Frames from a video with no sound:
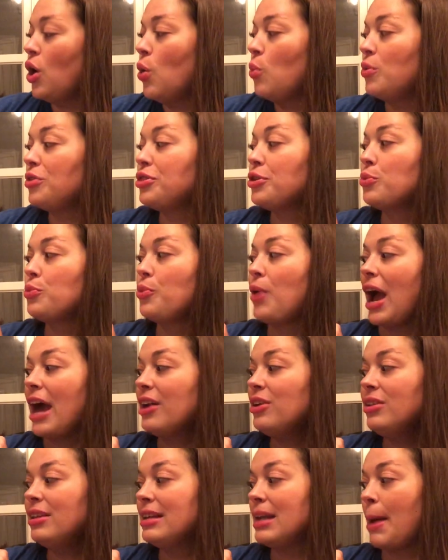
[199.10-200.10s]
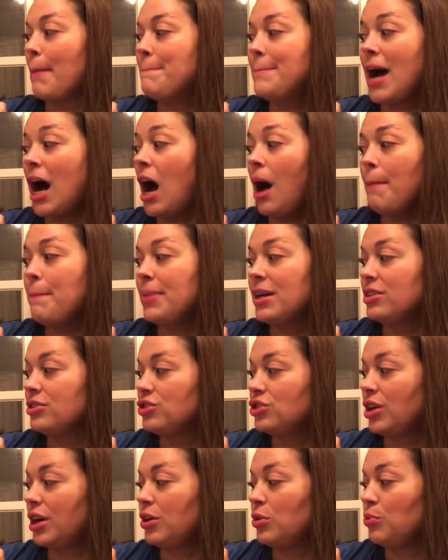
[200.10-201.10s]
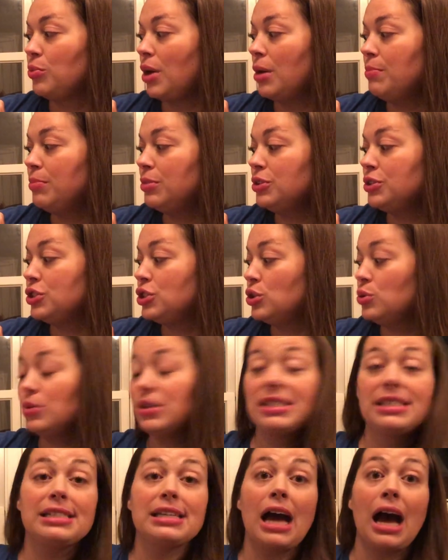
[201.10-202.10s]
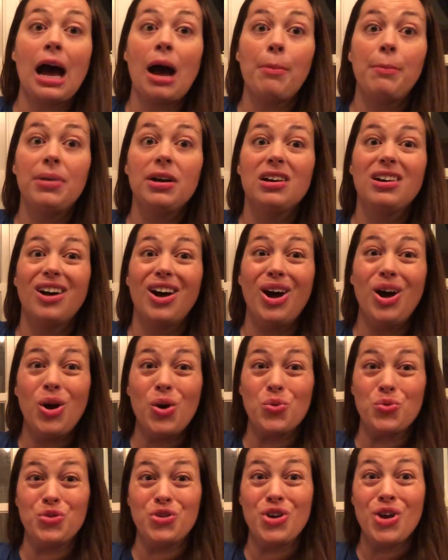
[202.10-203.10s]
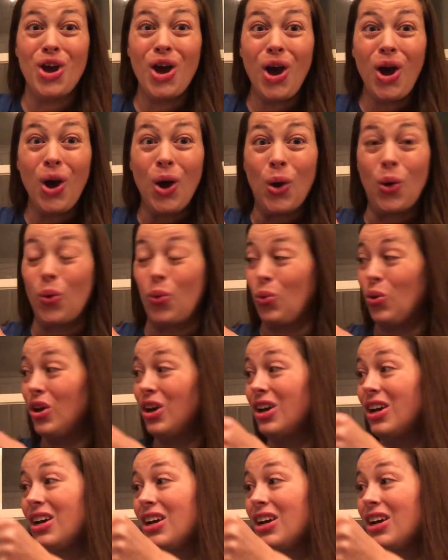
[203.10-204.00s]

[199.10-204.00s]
With a rattle and a pop, truck rumbled to a stop. Oh no!